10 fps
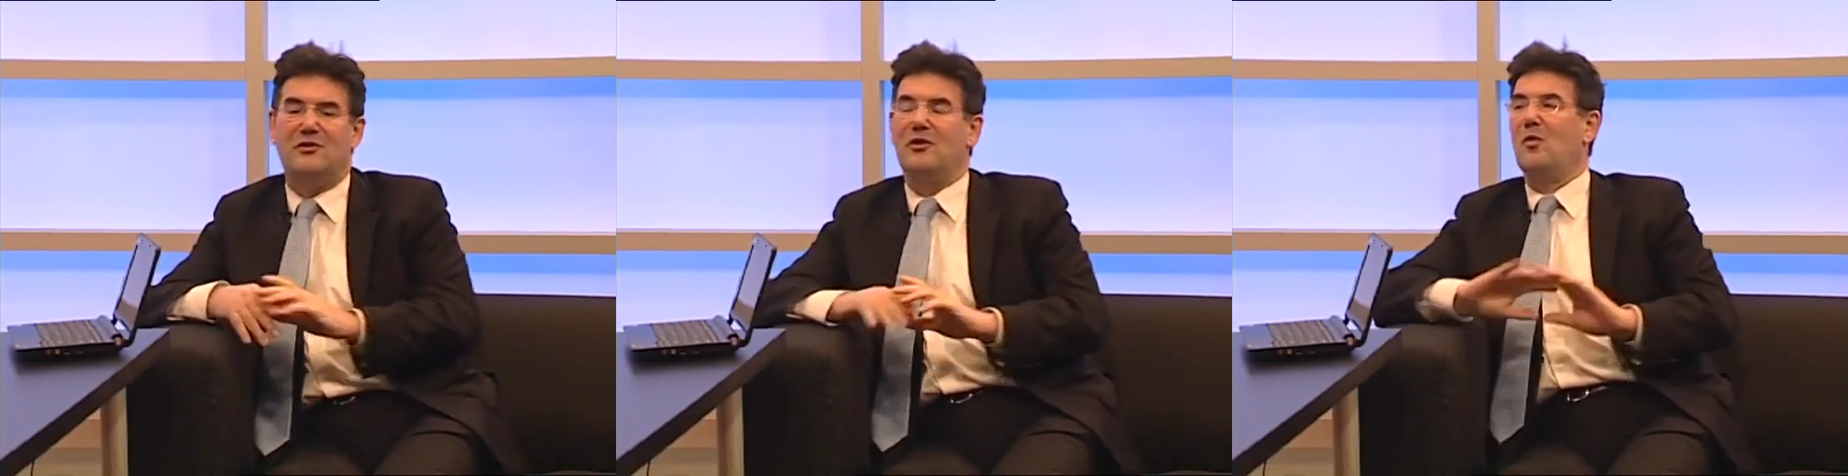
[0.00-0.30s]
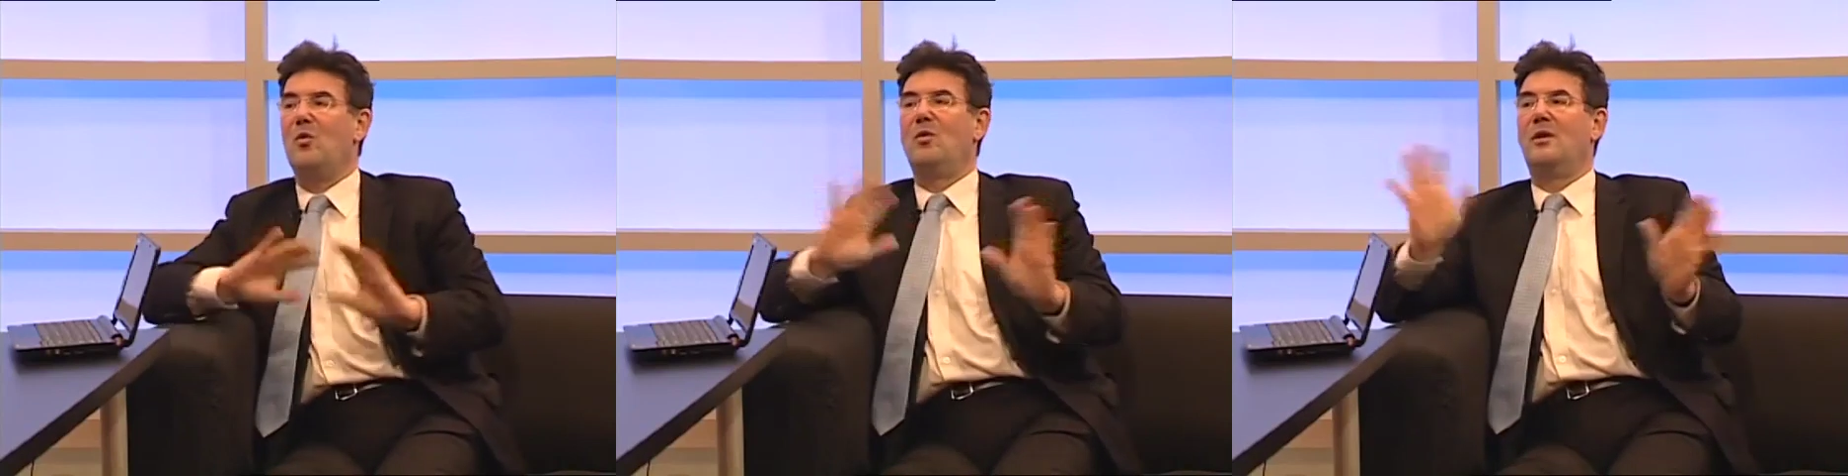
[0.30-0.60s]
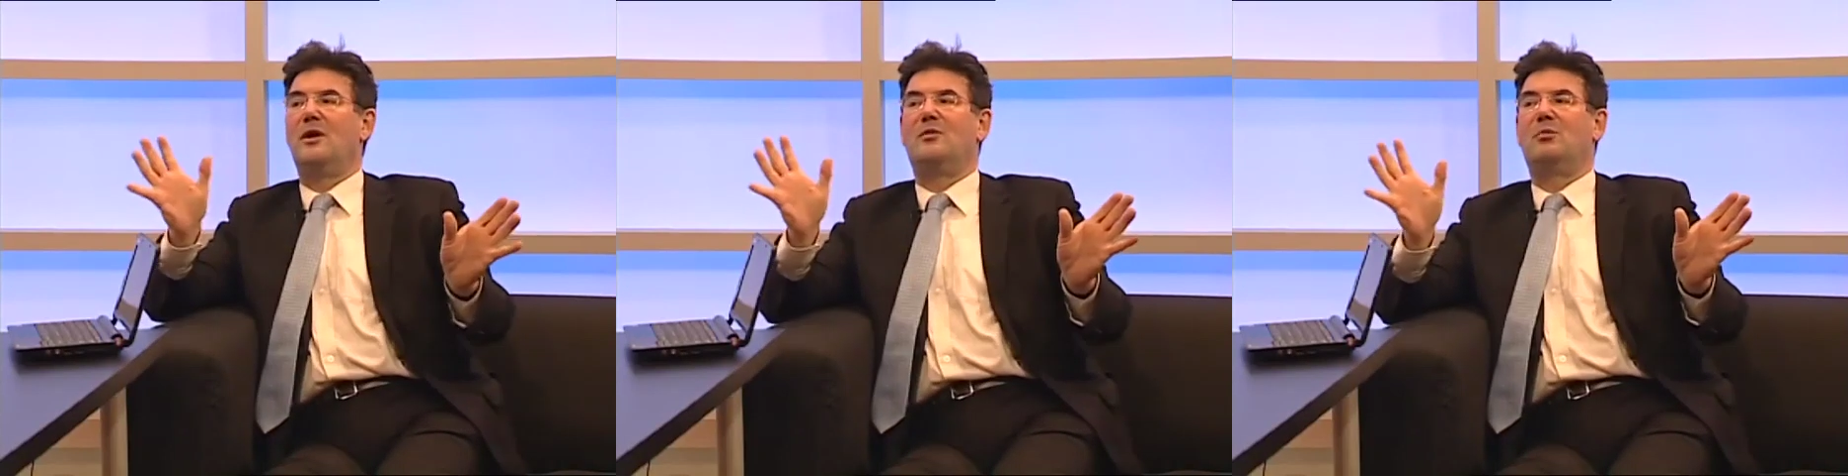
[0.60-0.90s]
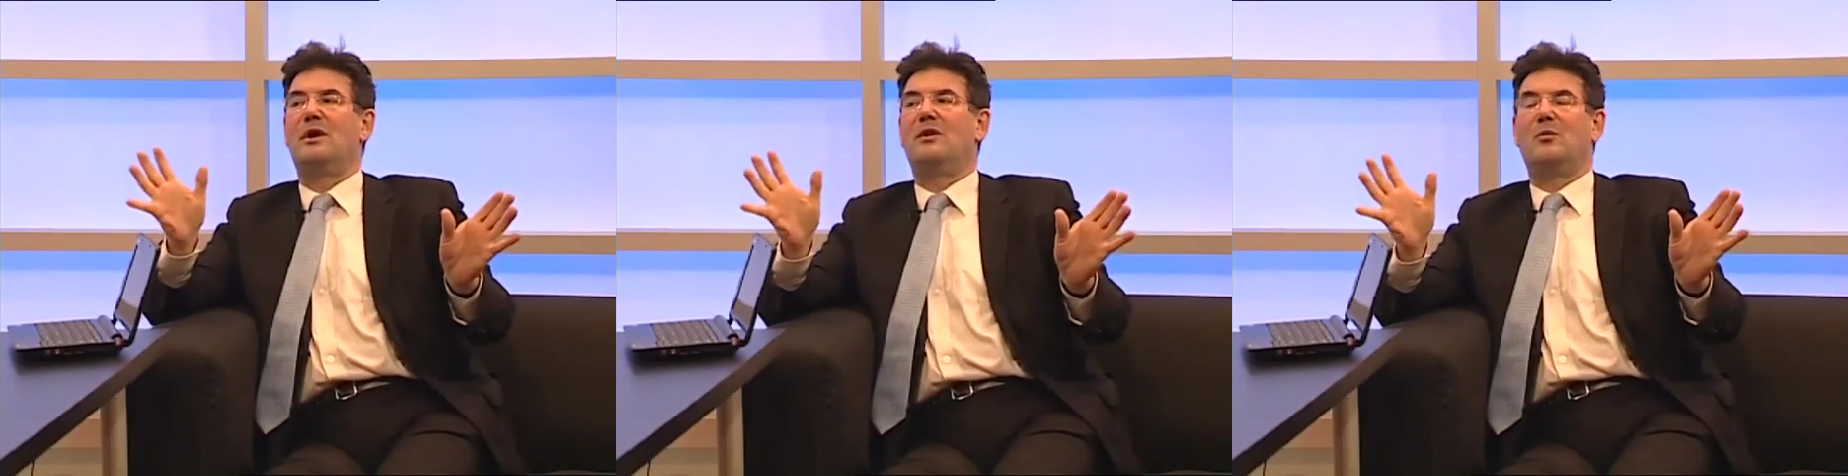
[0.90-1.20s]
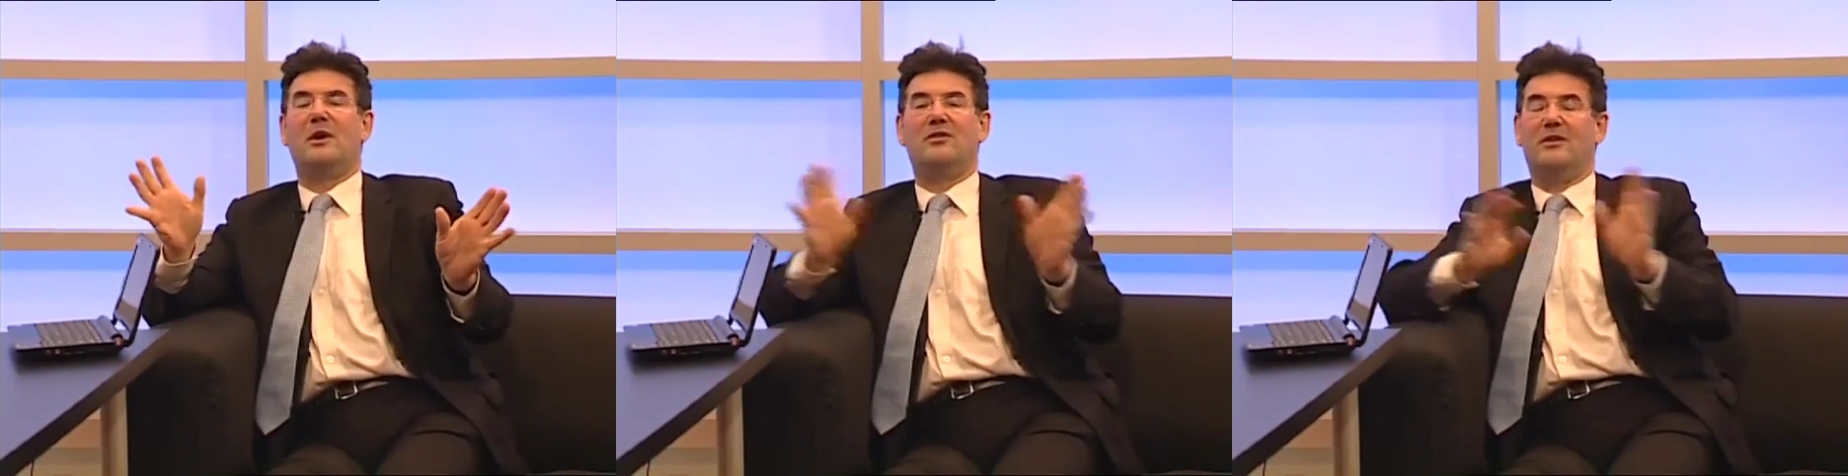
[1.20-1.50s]
So all those prayers are
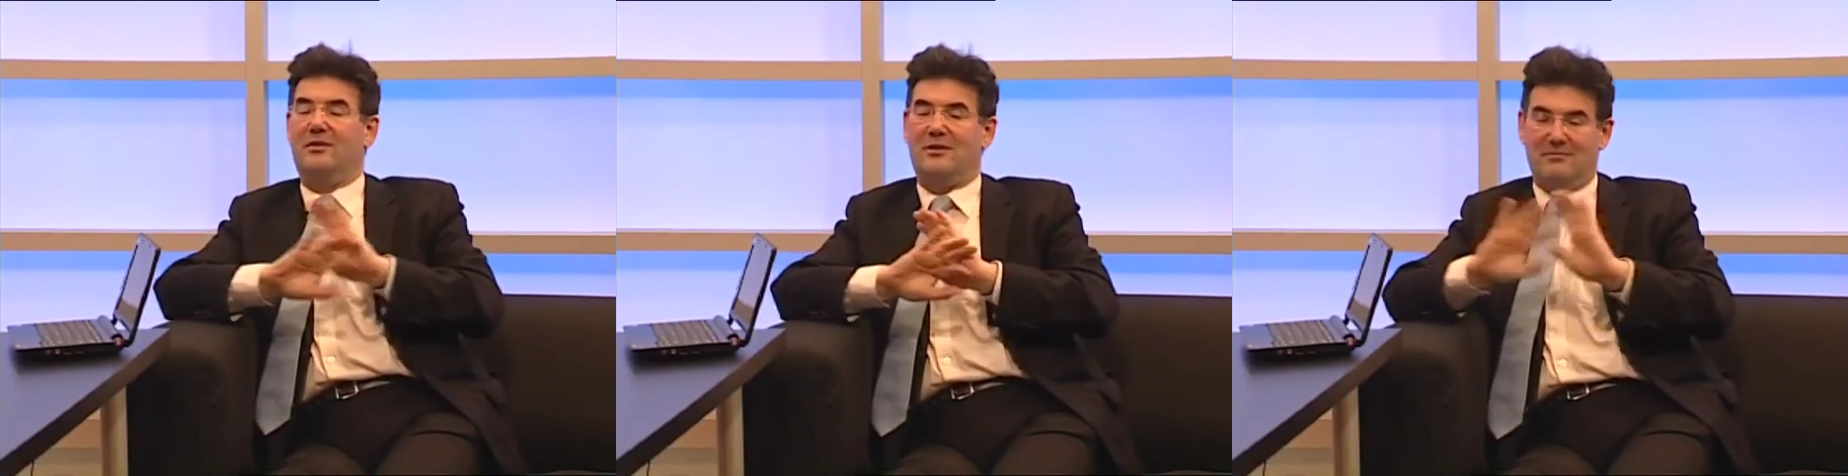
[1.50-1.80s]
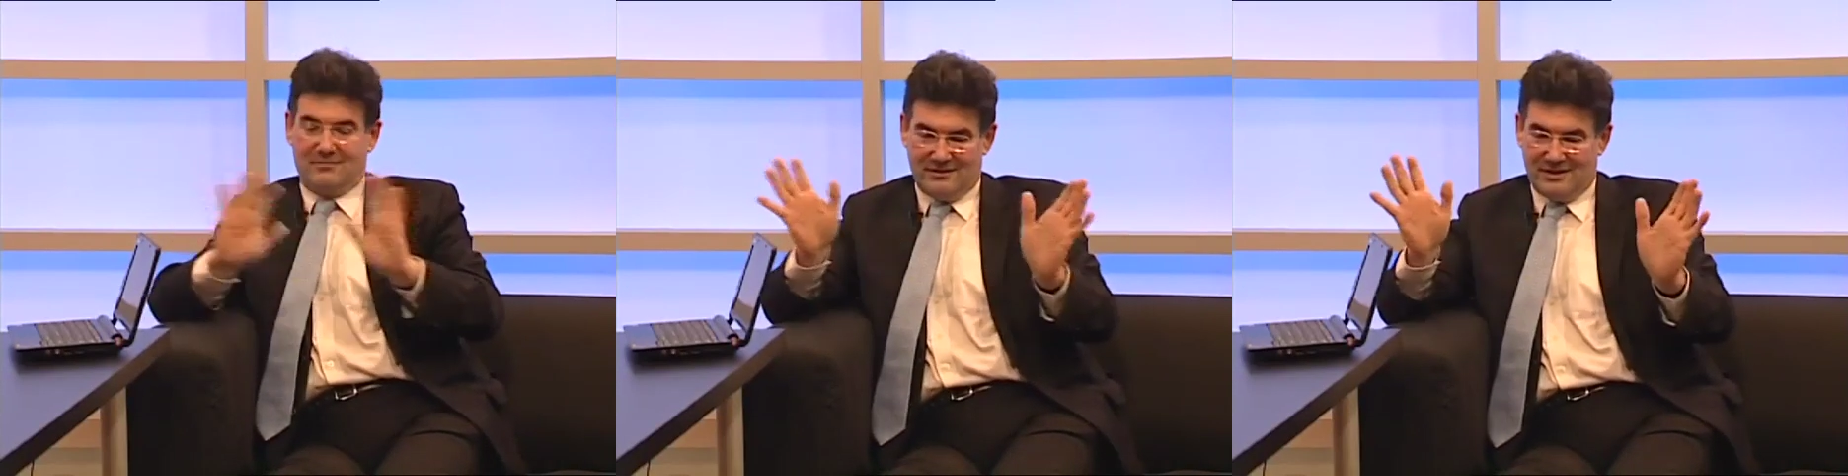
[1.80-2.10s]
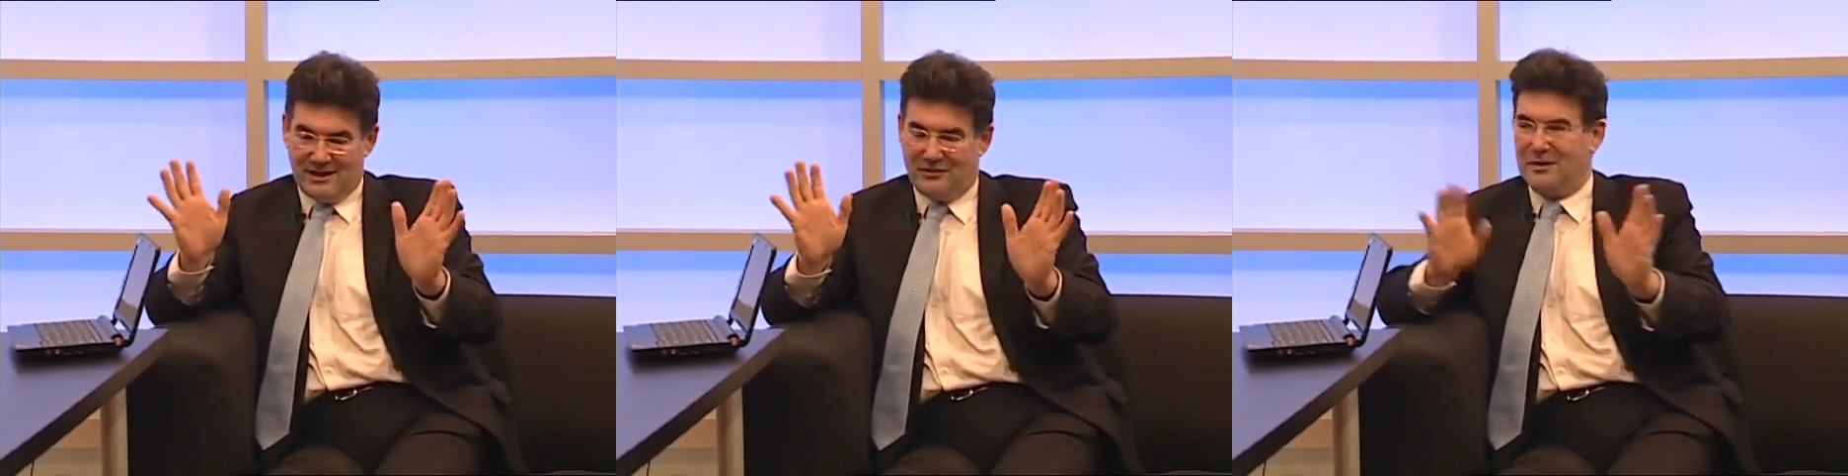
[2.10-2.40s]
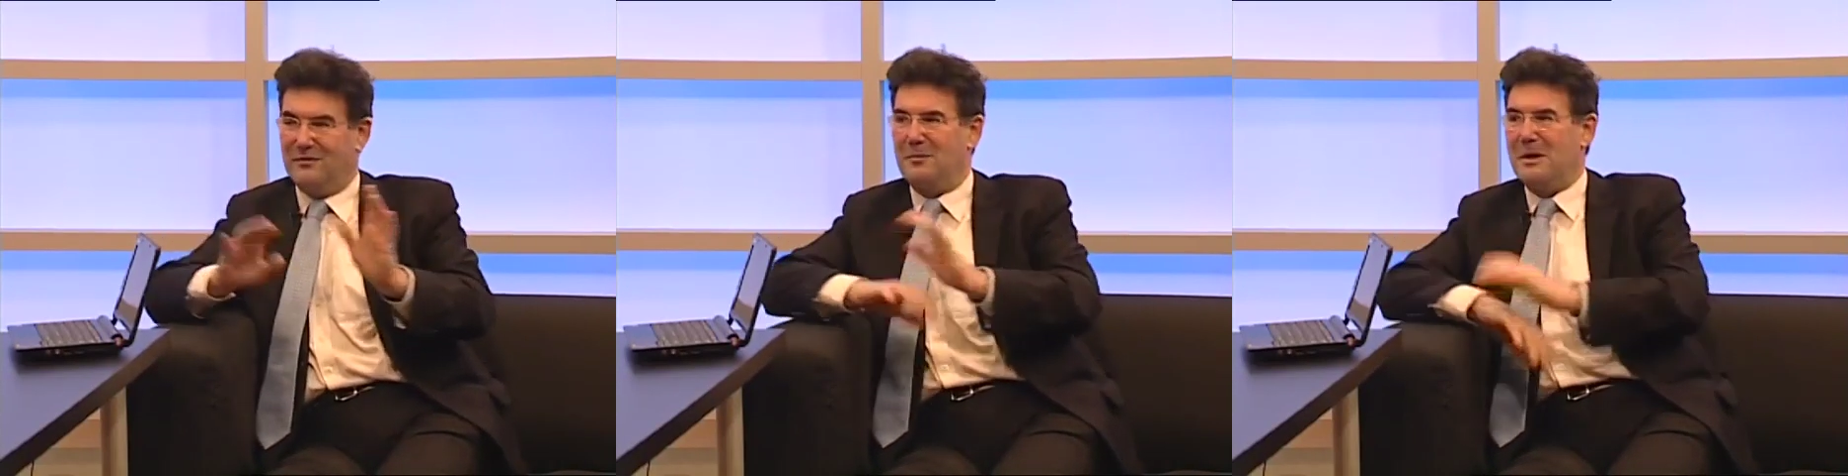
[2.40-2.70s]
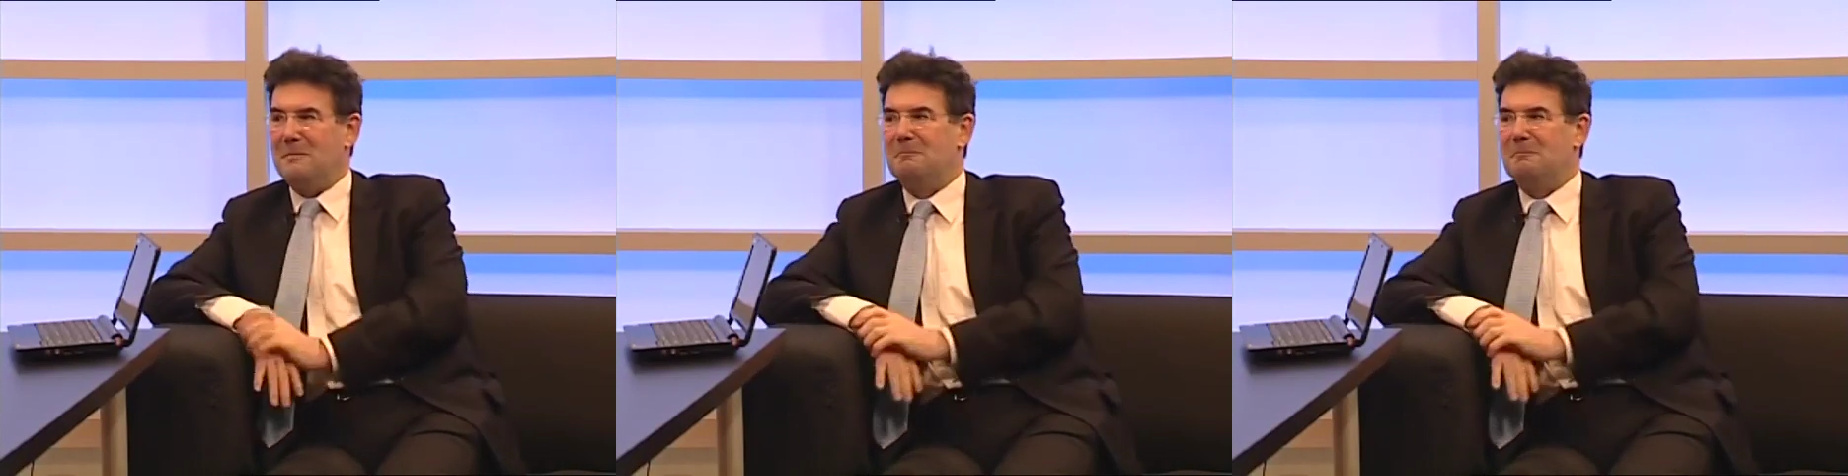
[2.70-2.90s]
wasted. So that's it for me.